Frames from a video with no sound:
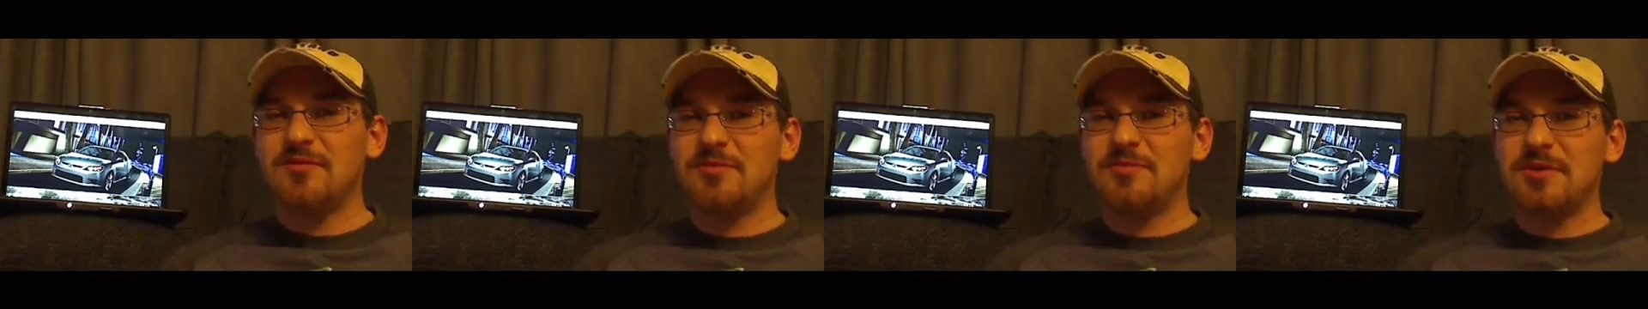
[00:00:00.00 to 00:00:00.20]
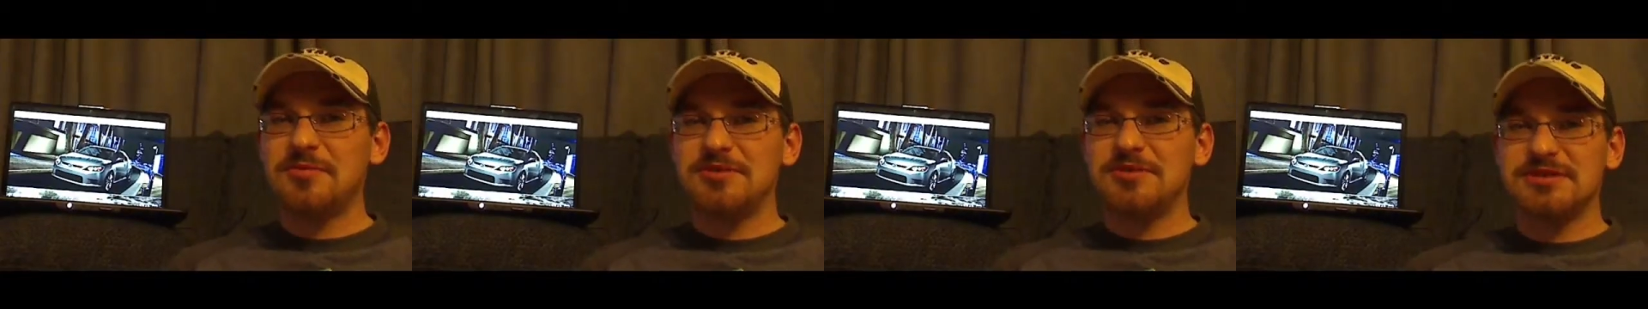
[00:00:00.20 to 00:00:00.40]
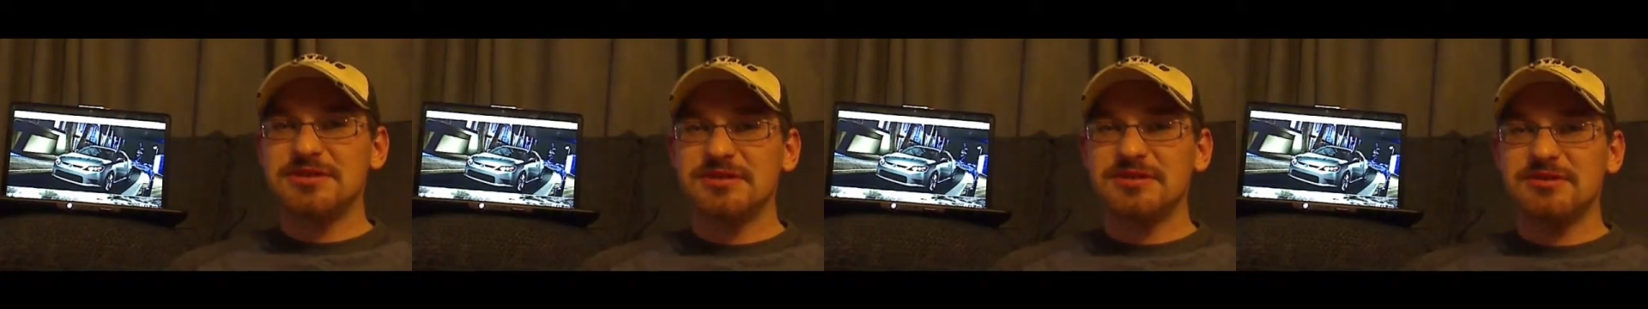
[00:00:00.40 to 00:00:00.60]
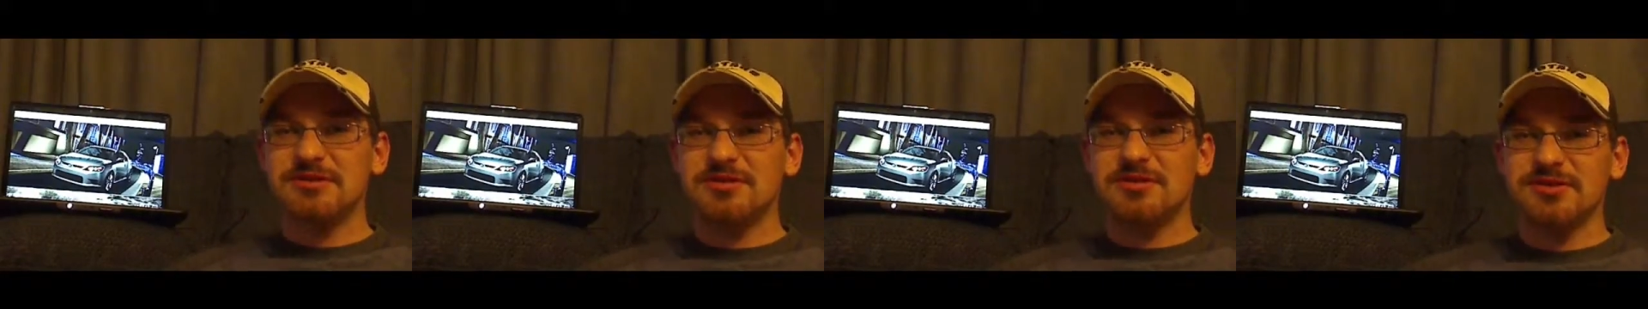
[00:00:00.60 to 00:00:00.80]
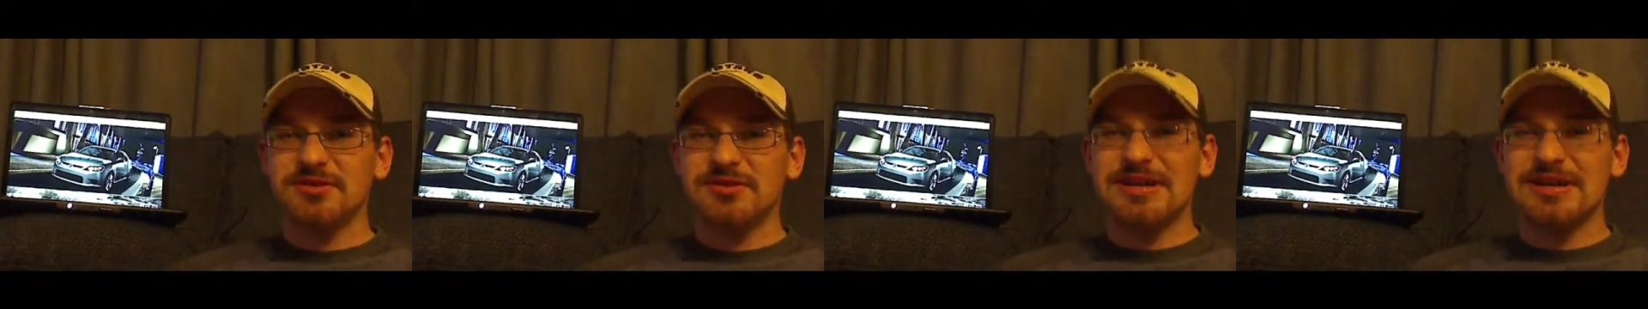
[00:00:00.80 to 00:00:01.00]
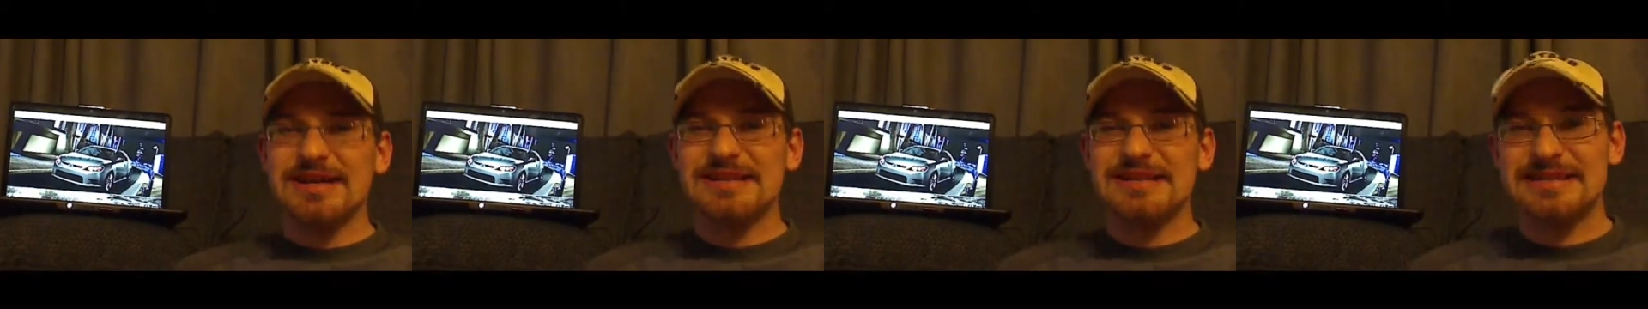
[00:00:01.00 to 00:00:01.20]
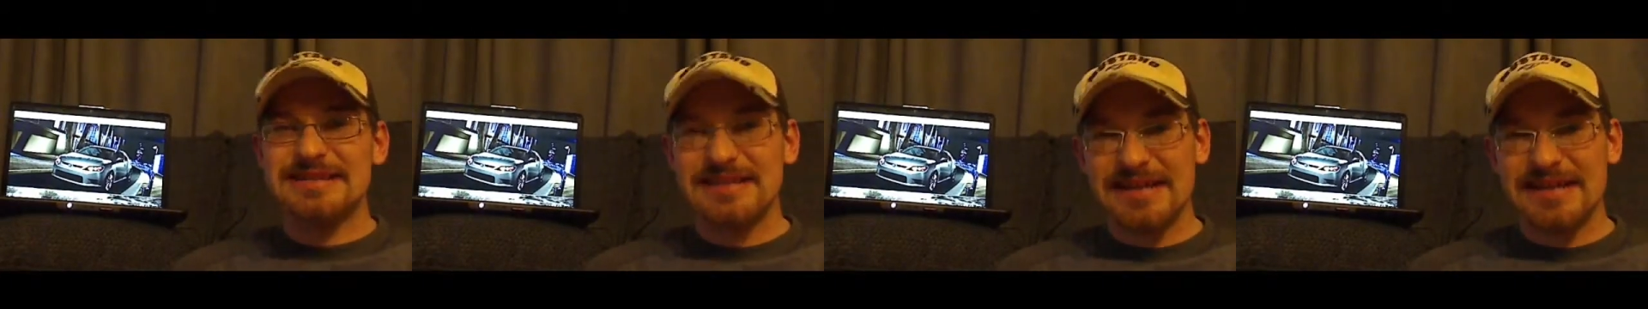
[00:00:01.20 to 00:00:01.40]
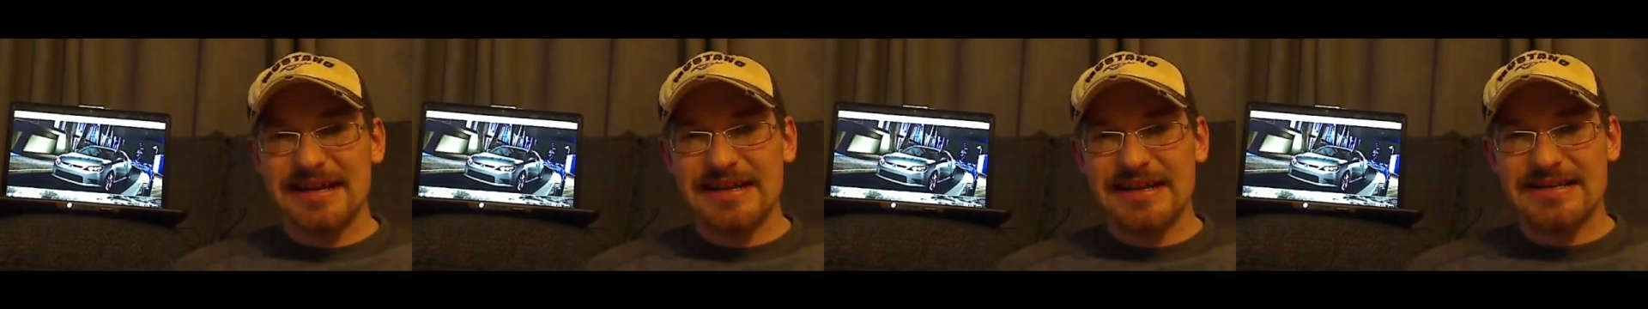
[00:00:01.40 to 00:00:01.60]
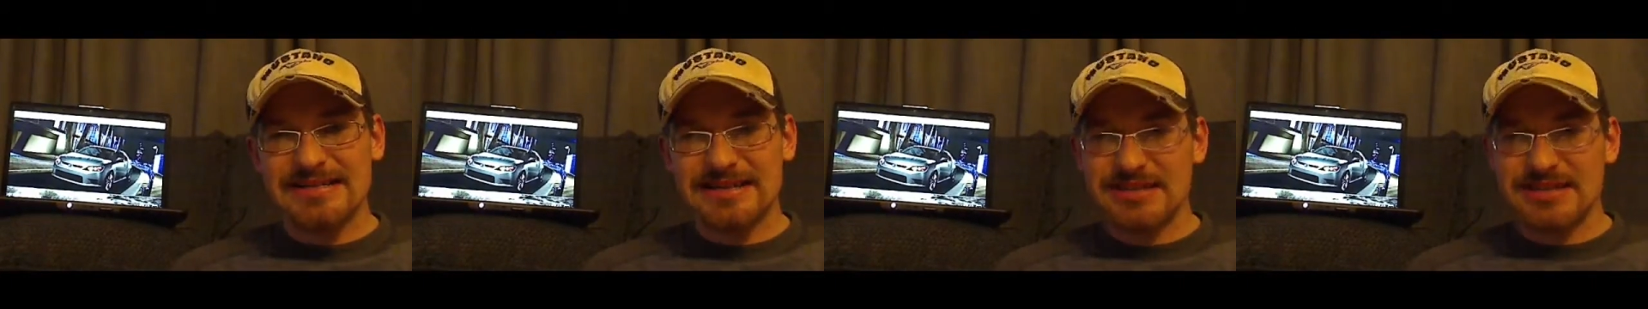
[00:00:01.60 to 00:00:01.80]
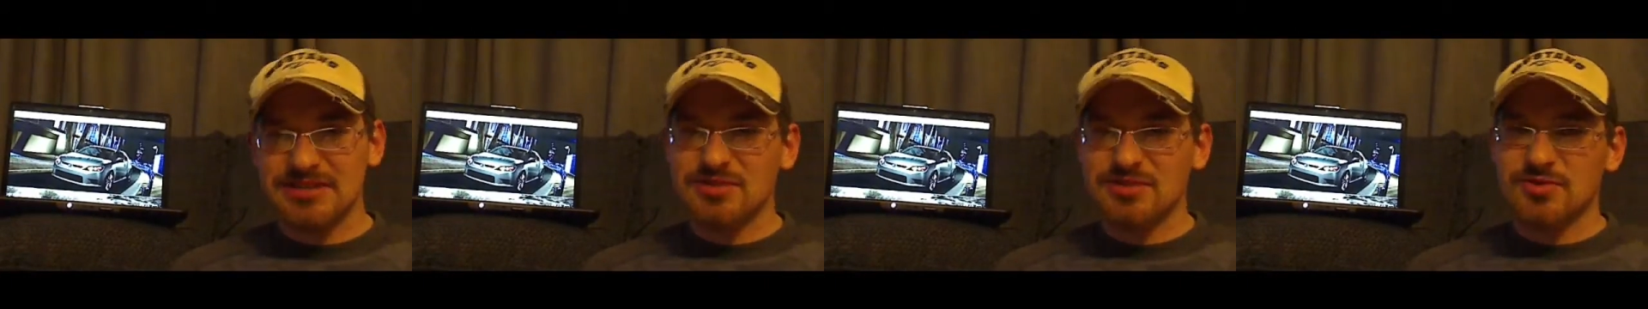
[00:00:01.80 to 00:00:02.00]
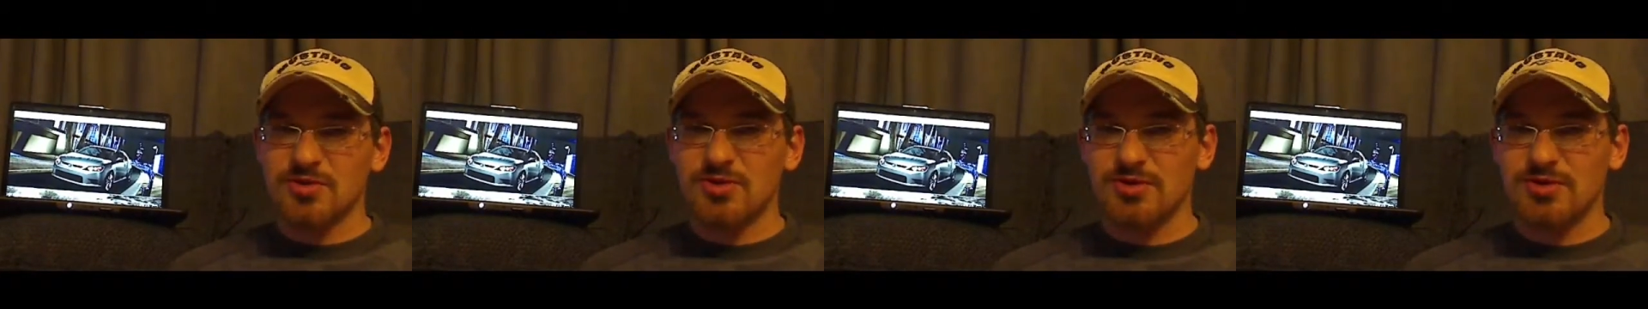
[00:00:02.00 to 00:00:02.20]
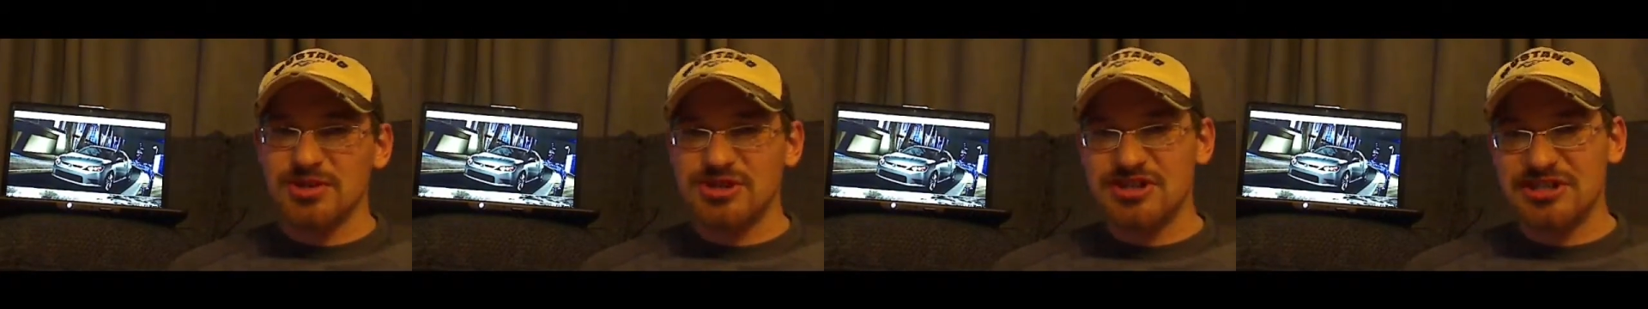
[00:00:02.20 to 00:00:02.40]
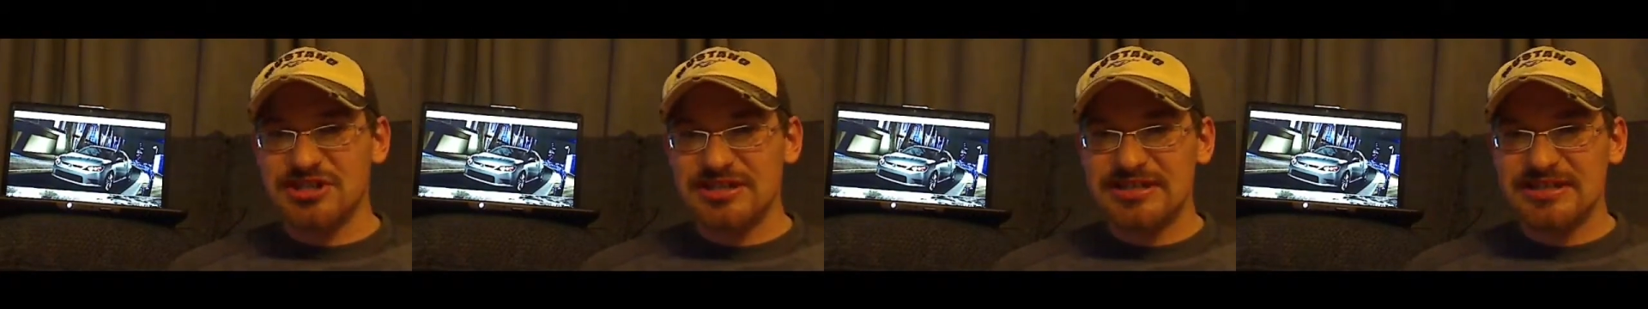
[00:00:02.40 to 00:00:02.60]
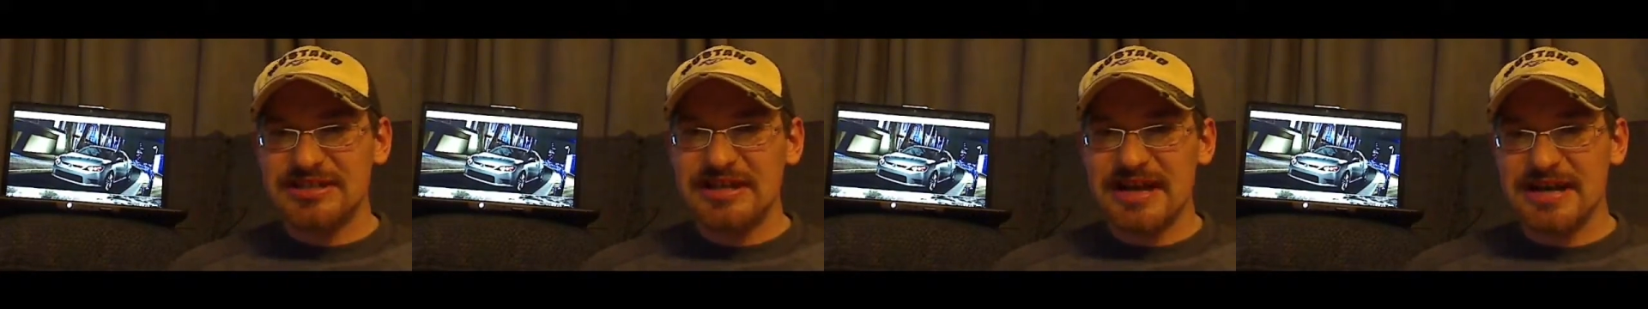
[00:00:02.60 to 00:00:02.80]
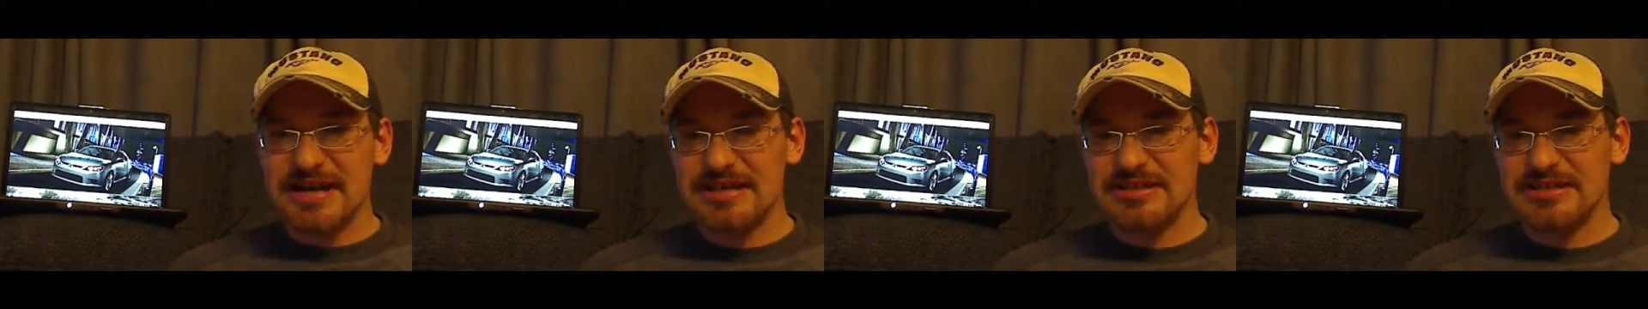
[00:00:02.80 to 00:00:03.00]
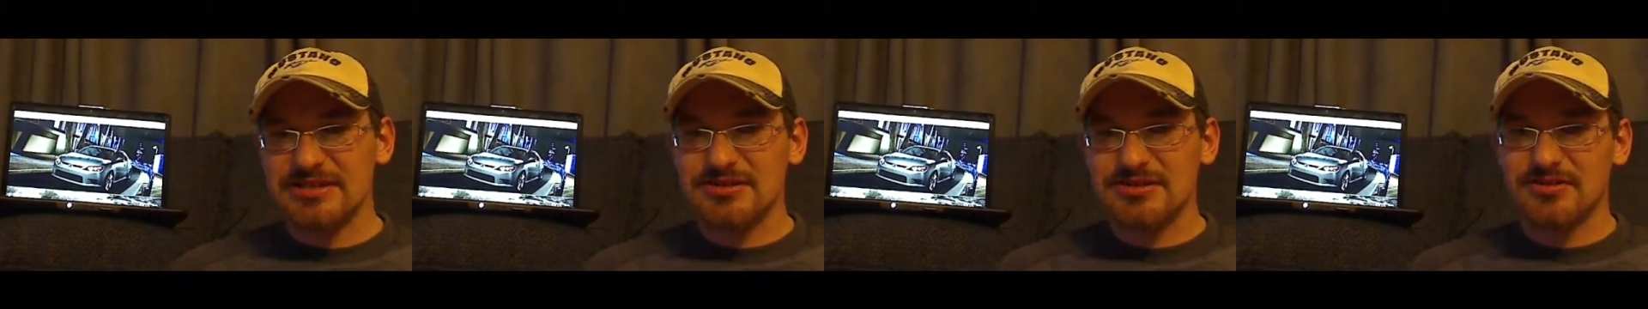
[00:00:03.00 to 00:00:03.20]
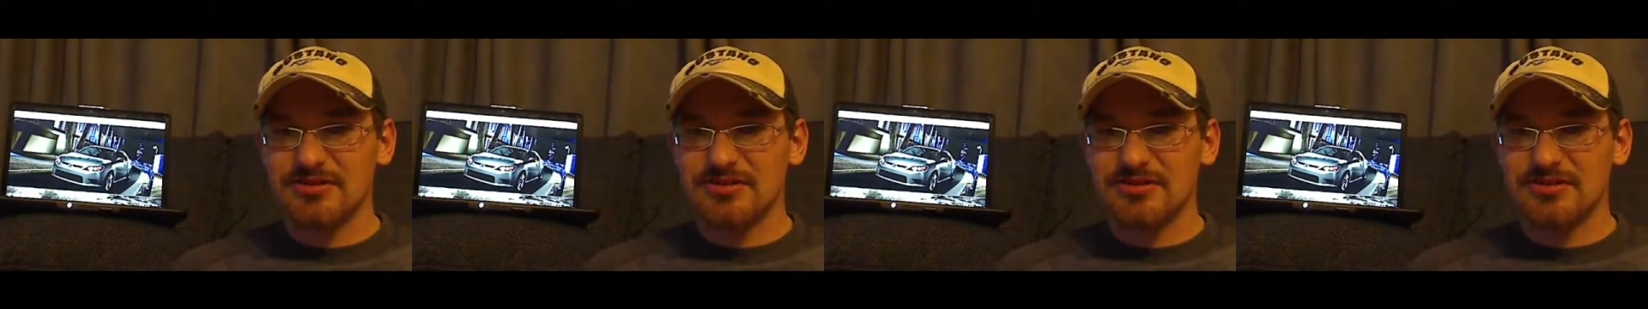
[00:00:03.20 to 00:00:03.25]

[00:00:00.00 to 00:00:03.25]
remembers the old 1986 Corolla GTS